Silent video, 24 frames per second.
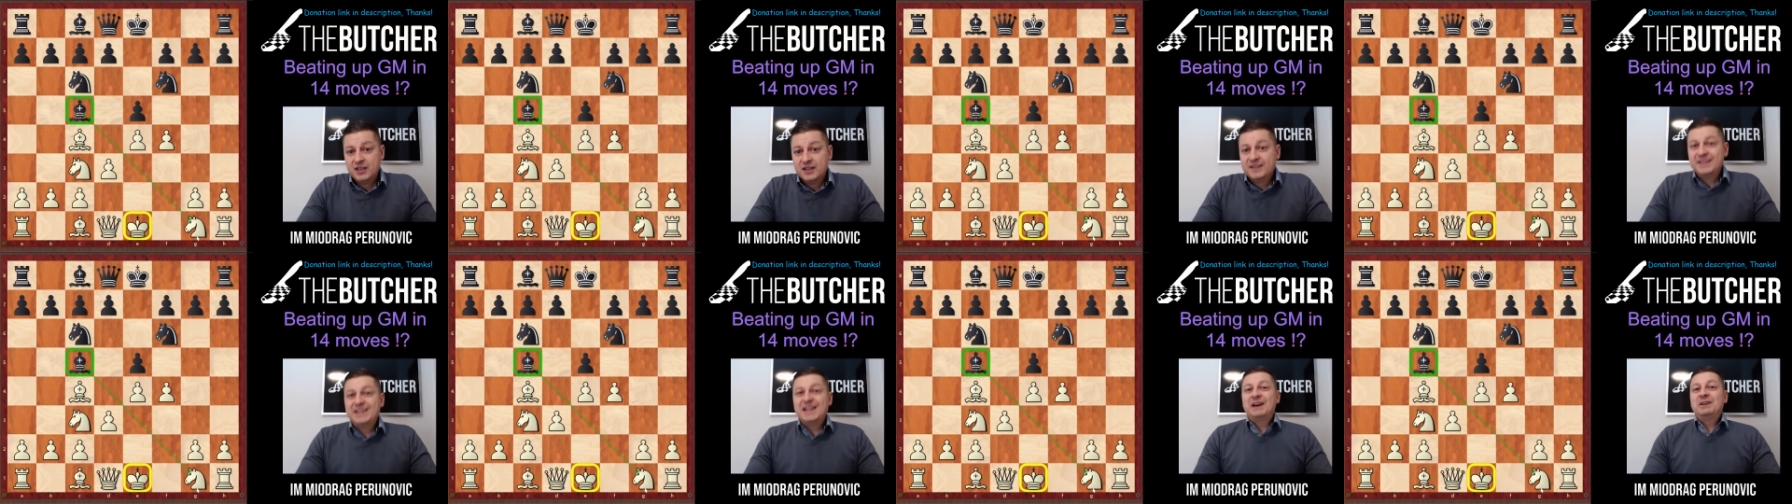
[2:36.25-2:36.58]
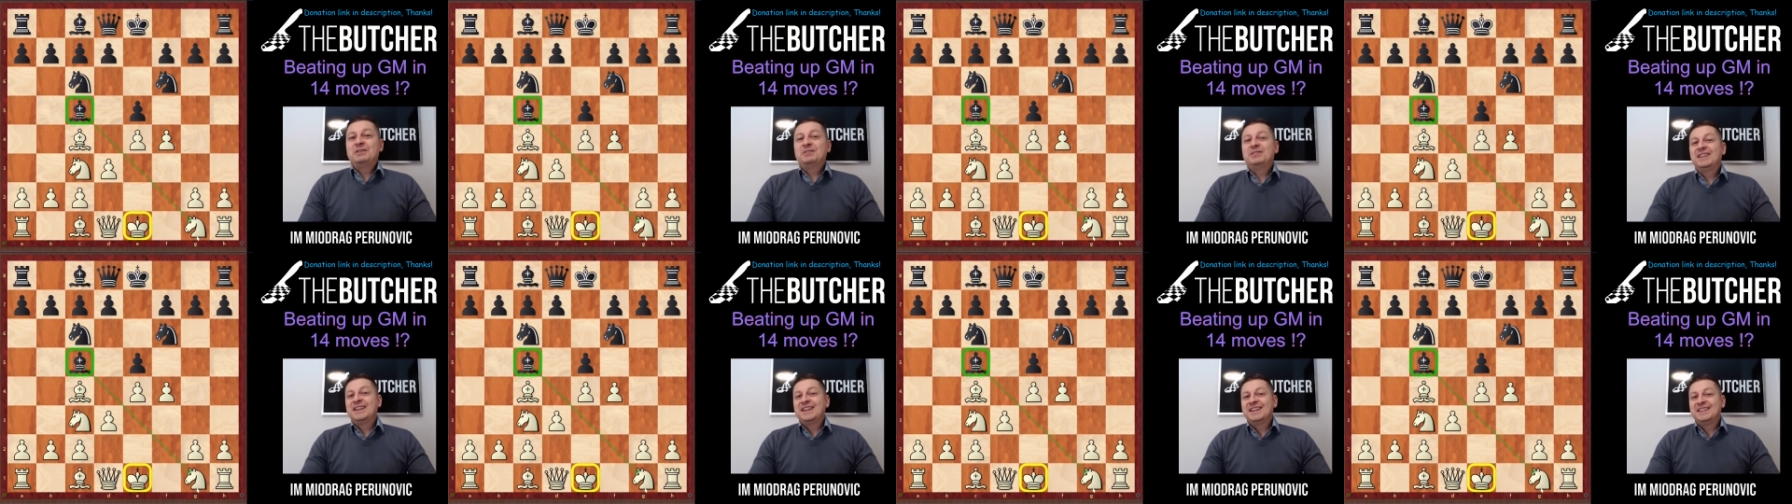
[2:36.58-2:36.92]

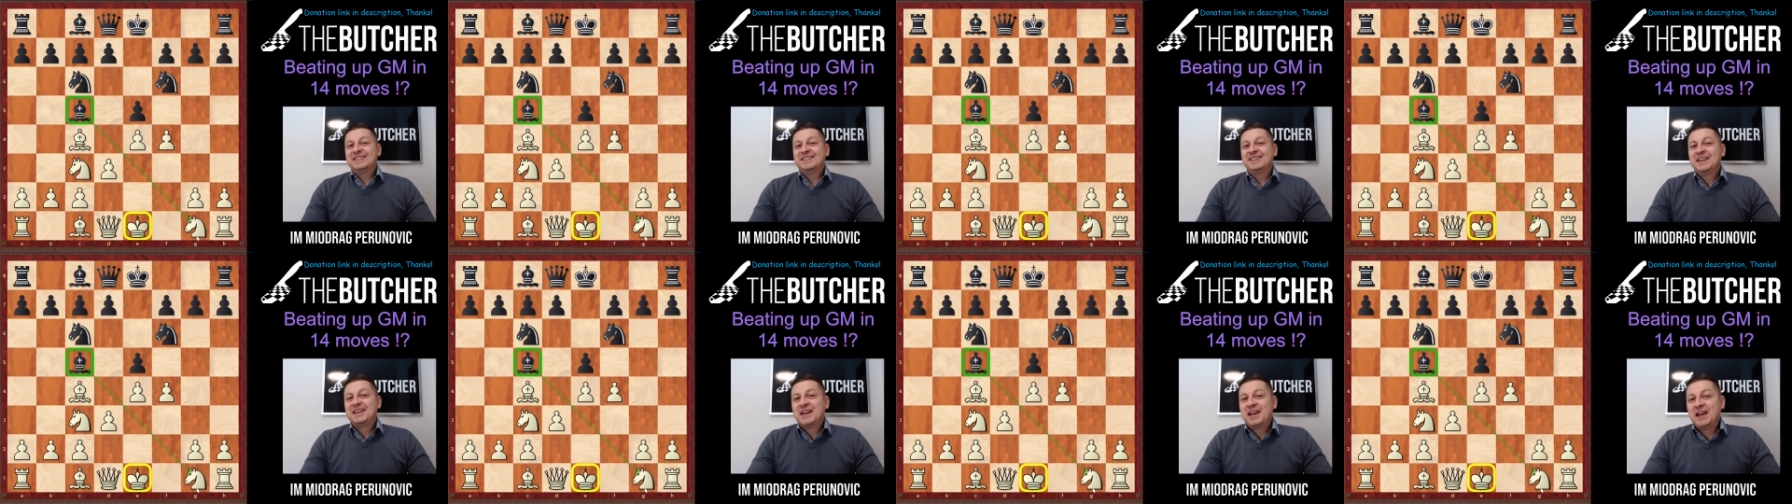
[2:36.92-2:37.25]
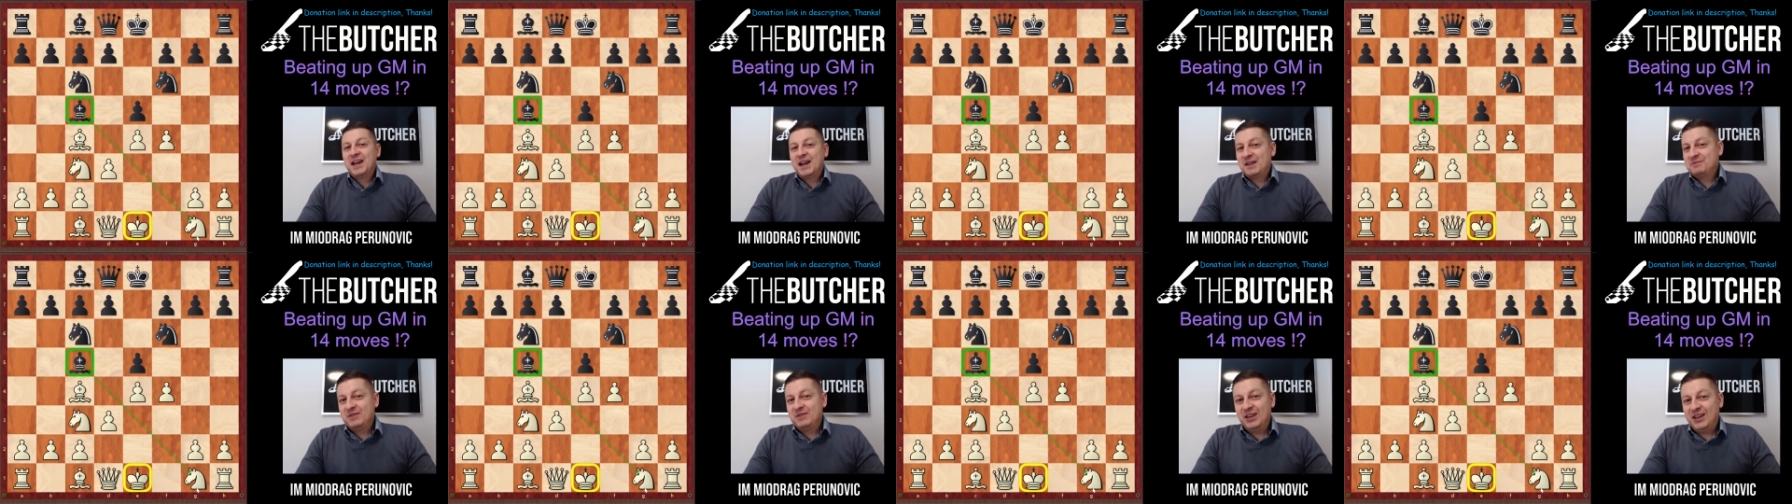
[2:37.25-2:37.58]
Nowadays,
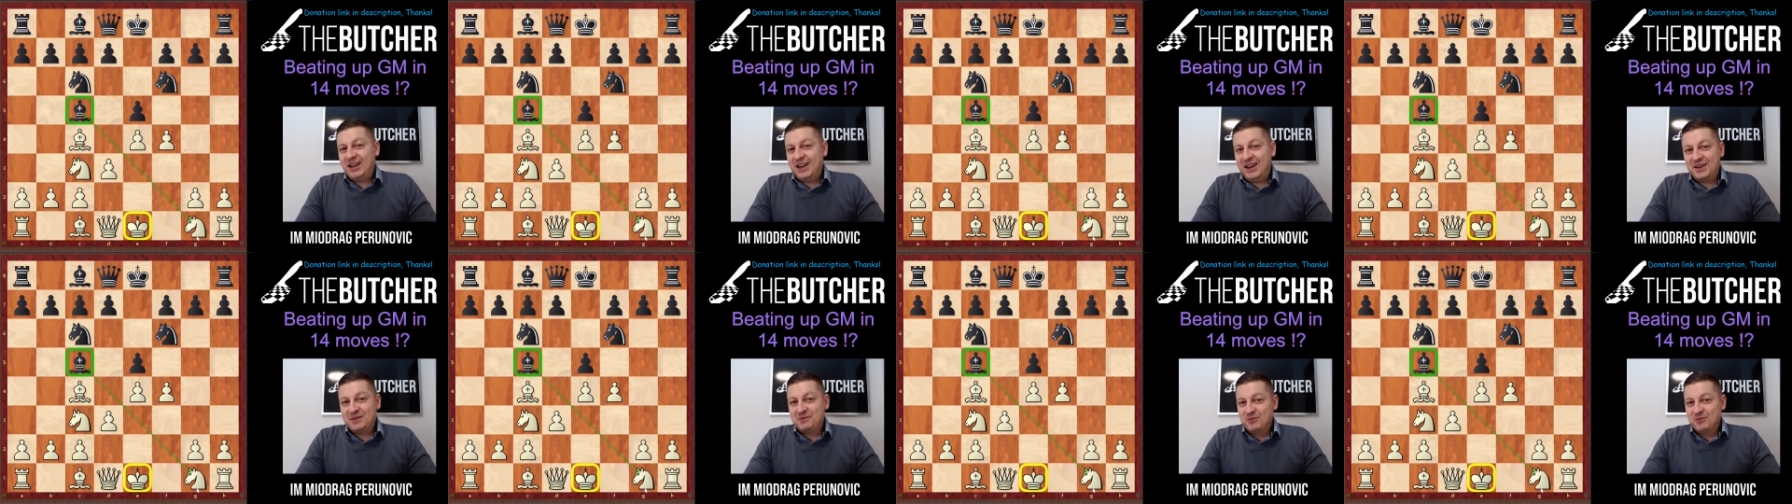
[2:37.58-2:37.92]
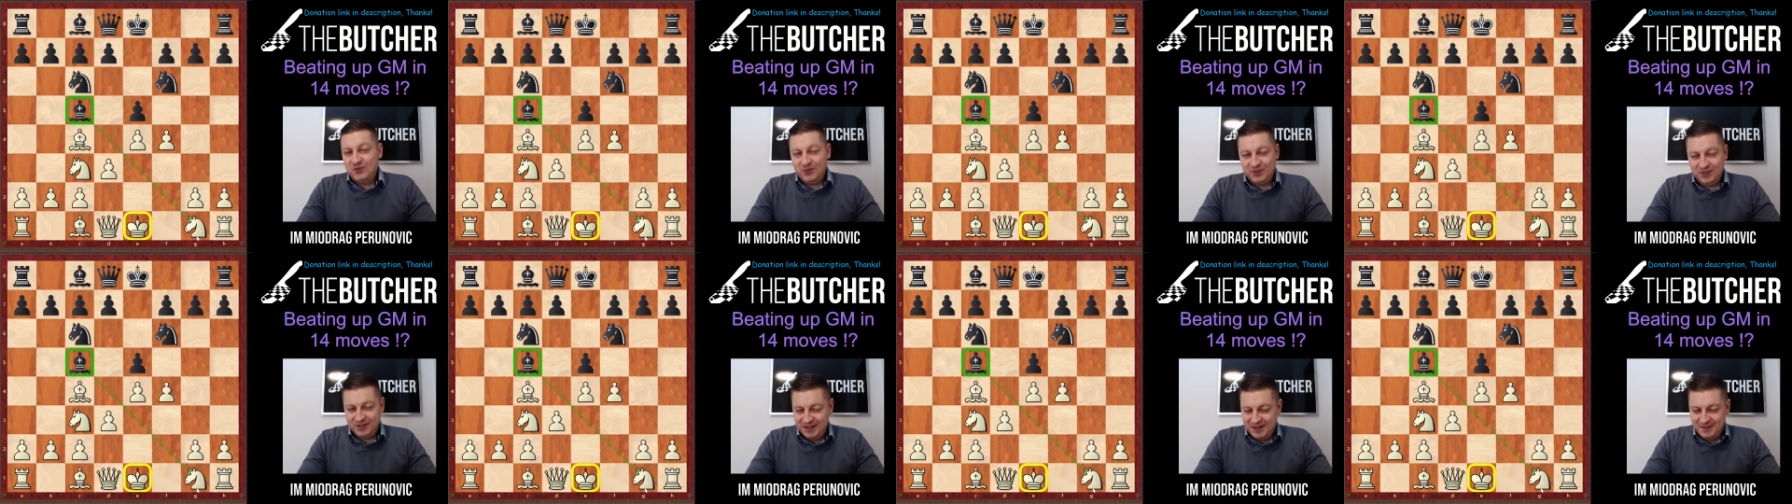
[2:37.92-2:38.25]
I'm not
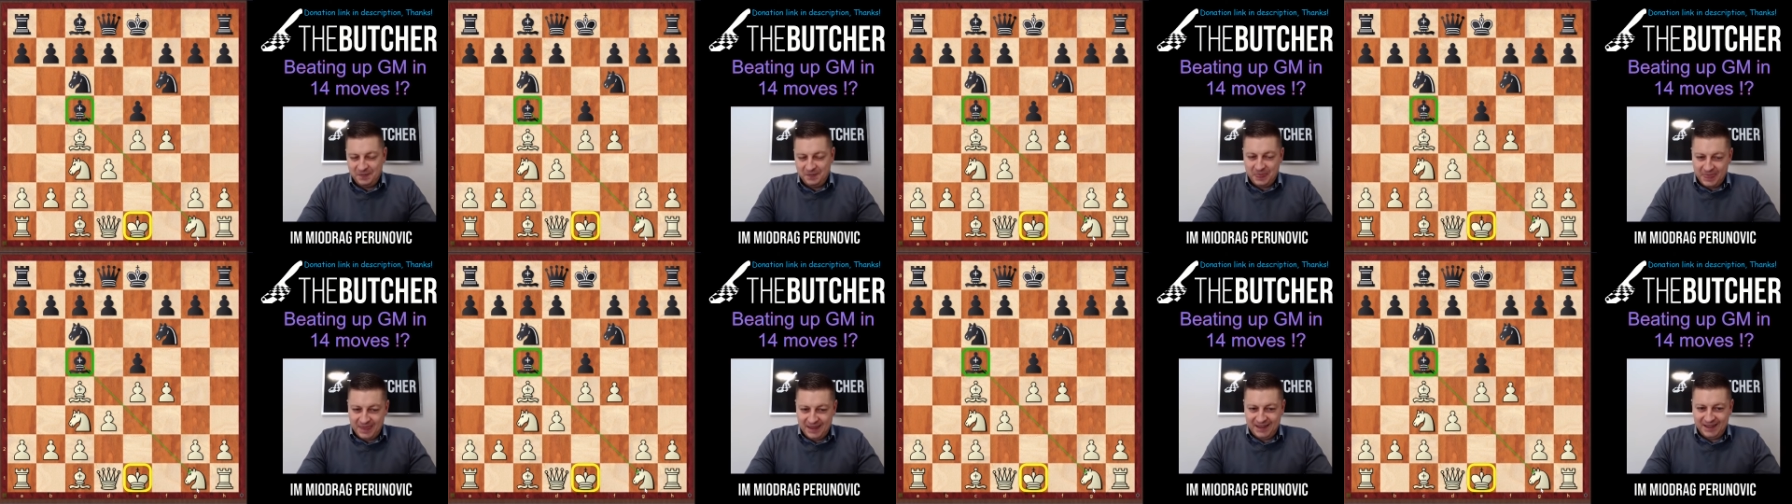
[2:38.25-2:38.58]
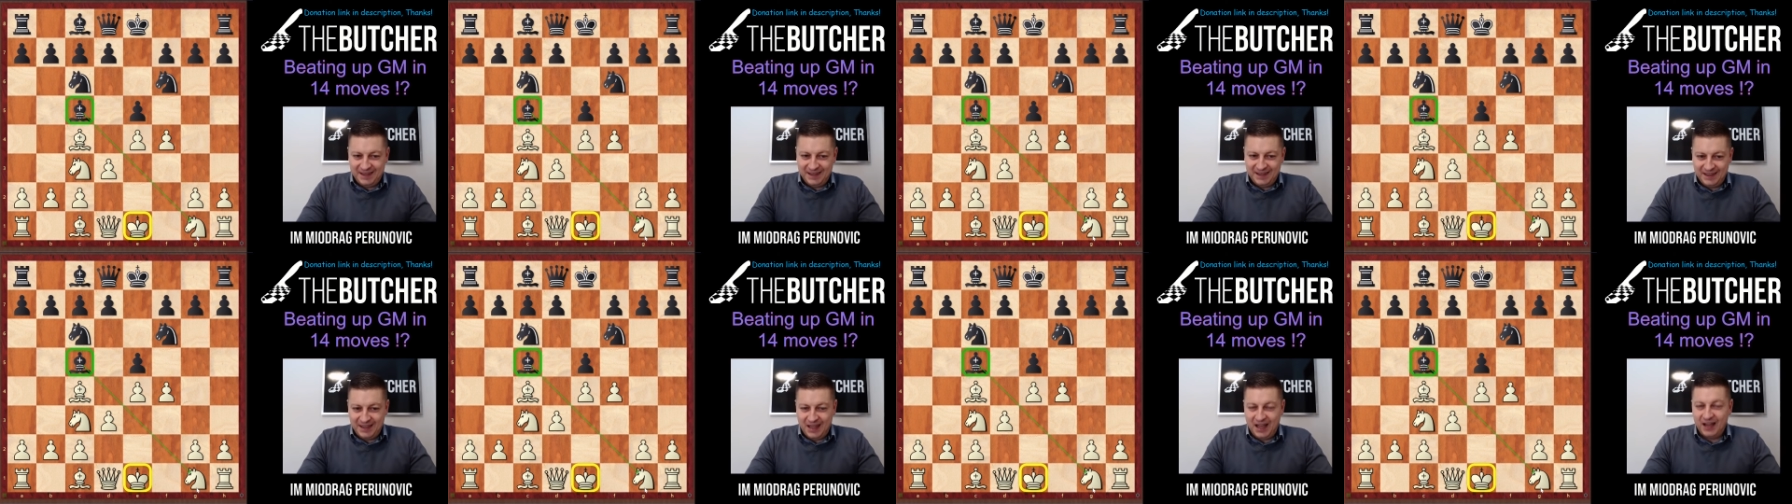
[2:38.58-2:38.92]
anymore uh,
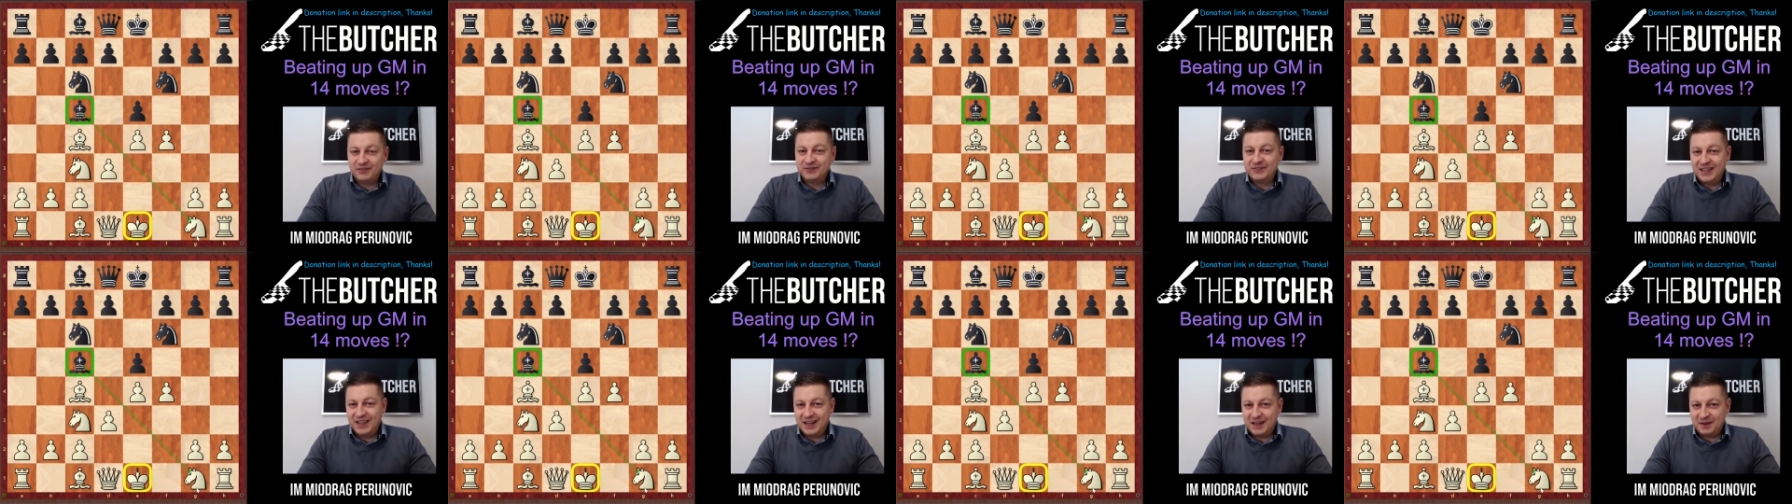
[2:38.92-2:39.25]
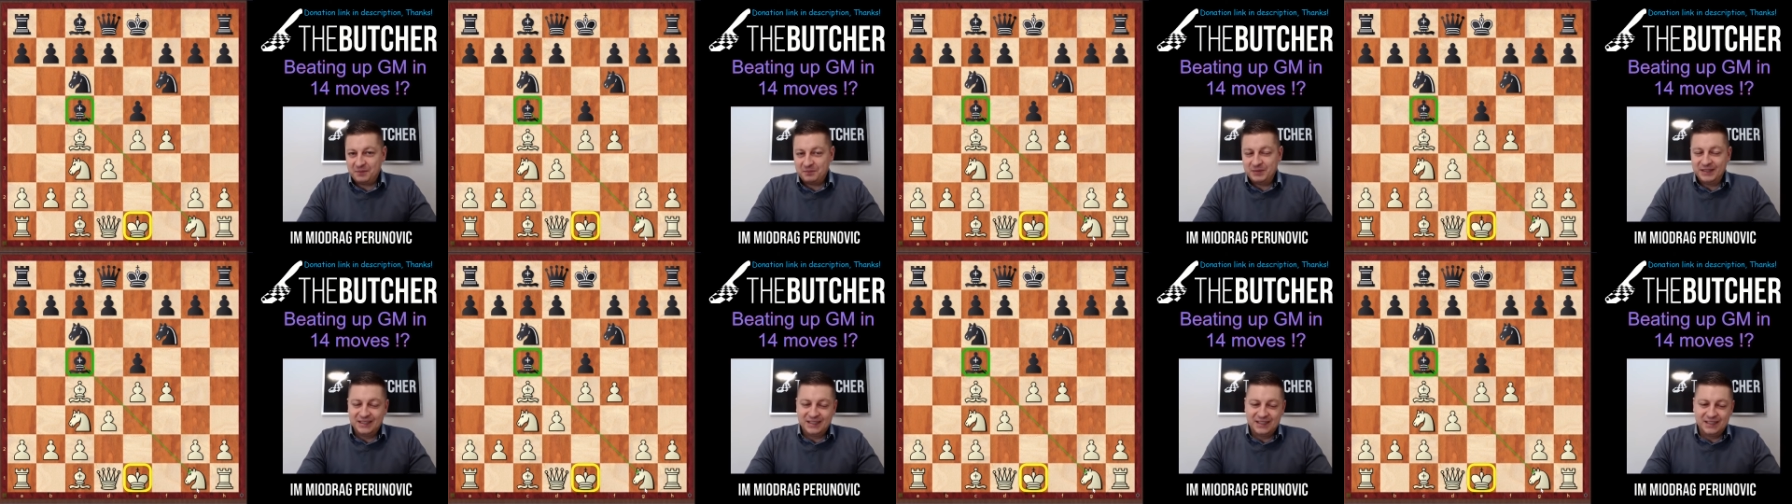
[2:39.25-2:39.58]
of that
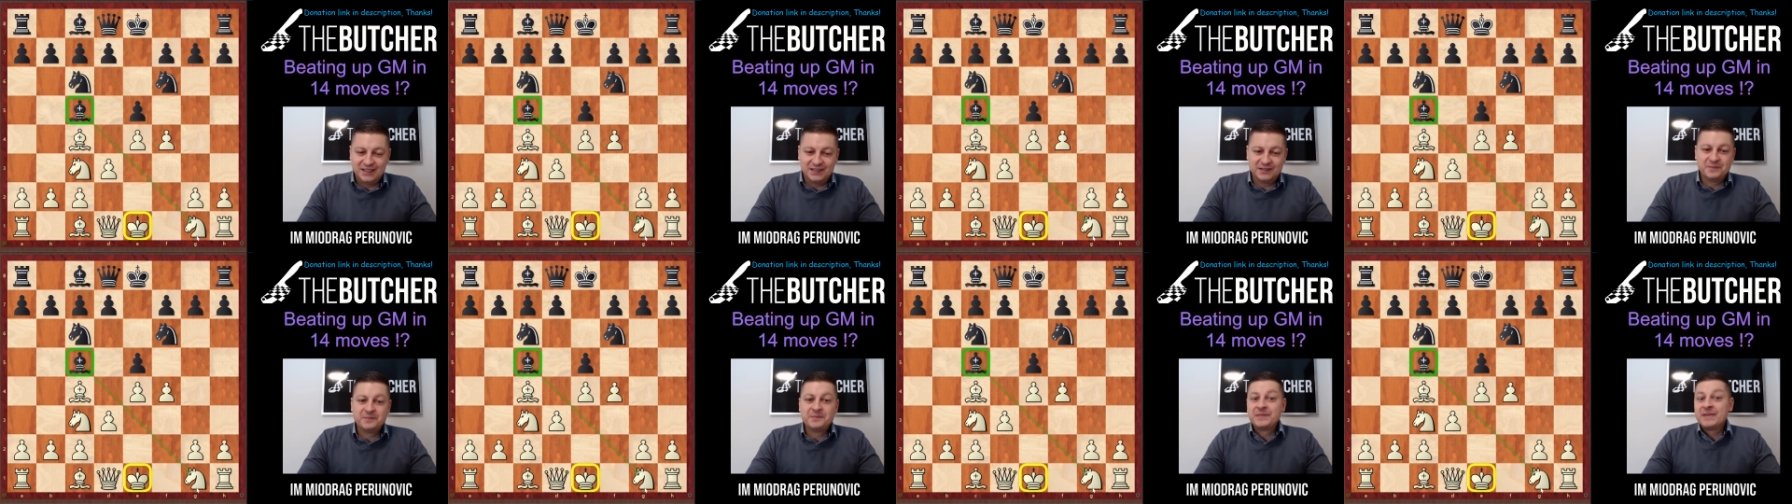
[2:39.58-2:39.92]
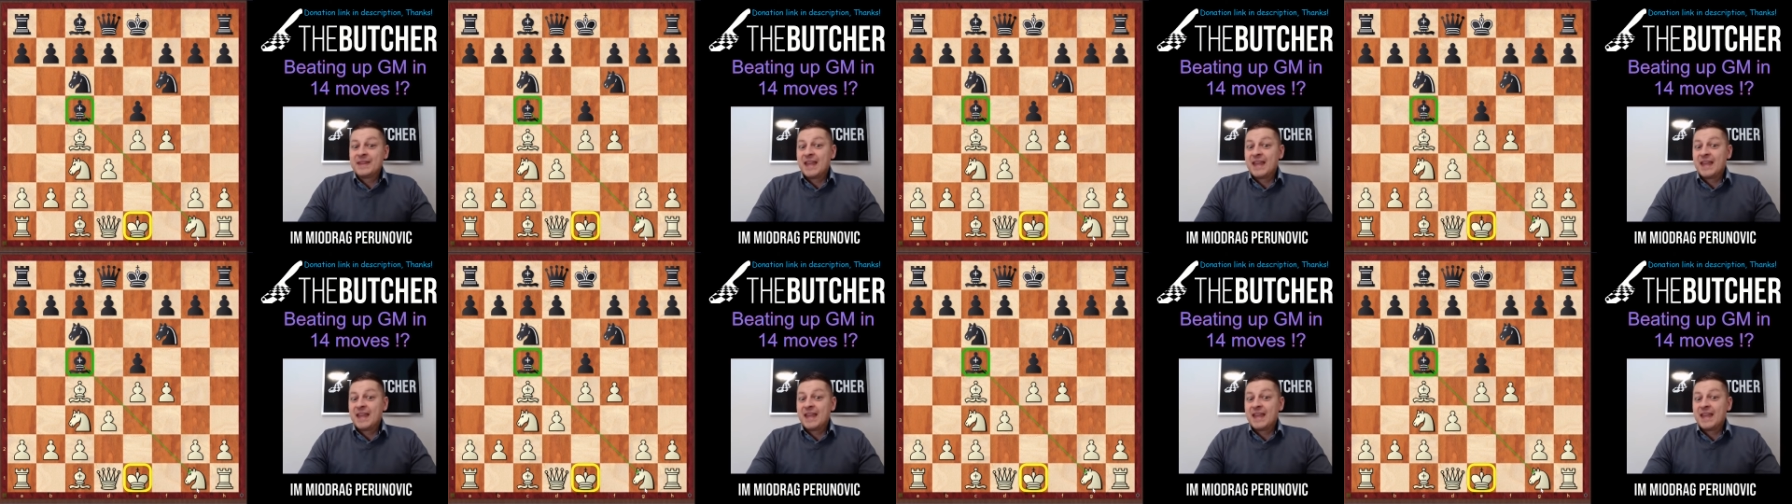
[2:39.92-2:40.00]
opinion.